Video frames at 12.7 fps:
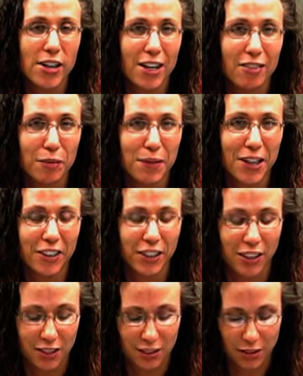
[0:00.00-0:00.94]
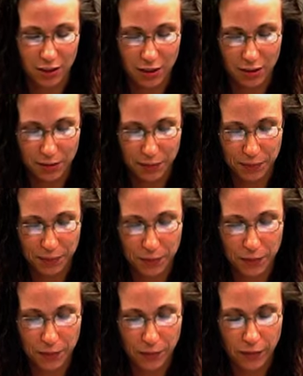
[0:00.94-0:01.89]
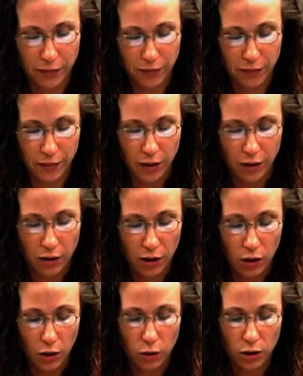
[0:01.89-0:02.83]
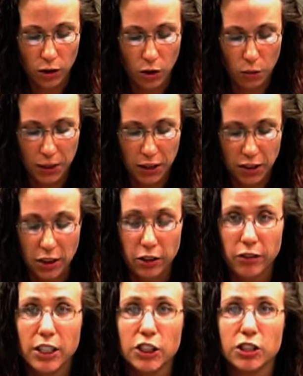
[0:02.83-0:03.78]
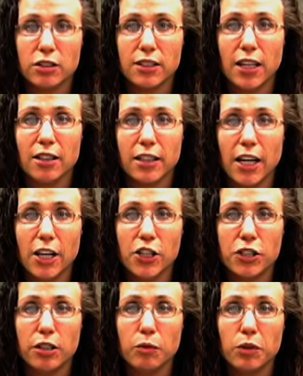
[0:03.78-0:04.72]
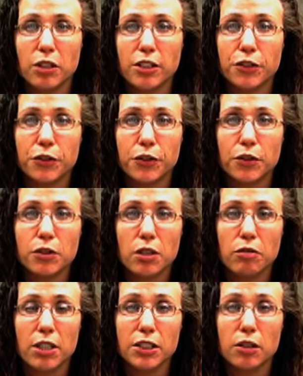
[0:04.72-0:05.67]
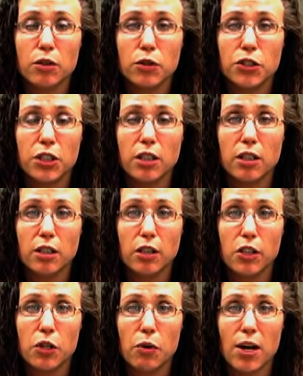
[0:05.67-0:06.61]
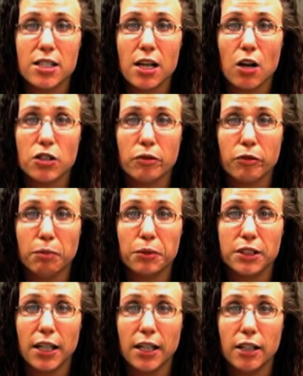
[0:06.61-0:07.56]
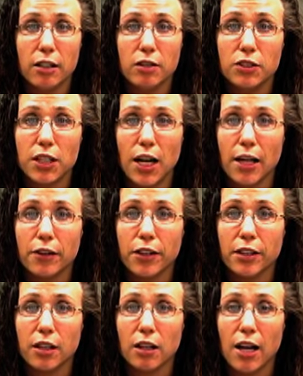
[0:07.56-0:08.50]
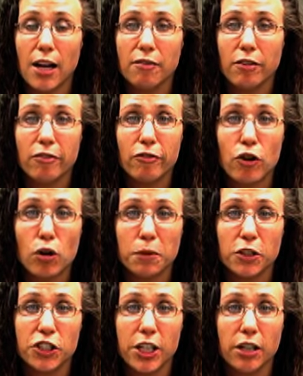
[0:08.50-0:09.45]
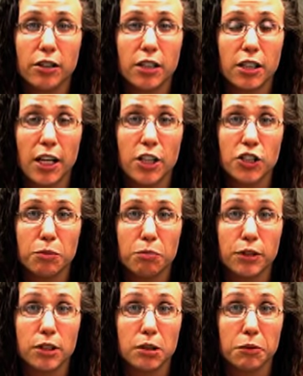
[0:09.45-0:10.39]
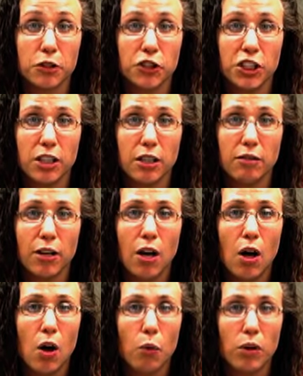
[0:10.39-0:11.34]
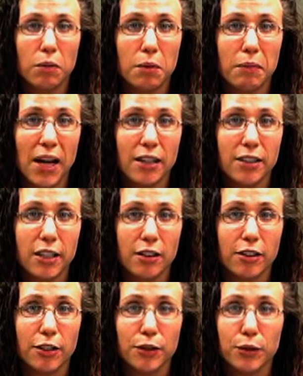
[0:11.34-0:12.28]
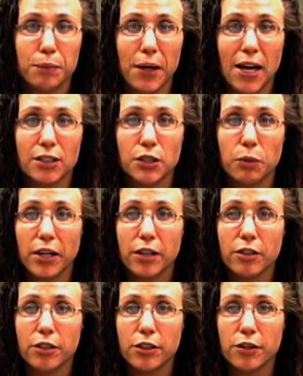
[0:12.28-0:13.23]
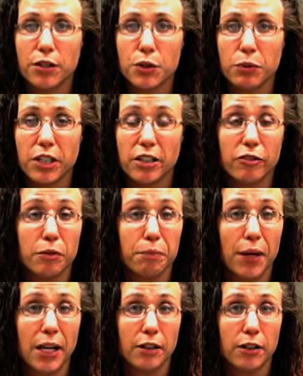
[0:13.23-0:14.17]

Native Americans. Oklahoma's congressional delegation will introduce a resolution in the U.S. House of Representatives honoring the life of former Cherokee Nation Principal Chief Wilma Mankiller, who passed away earlier this week from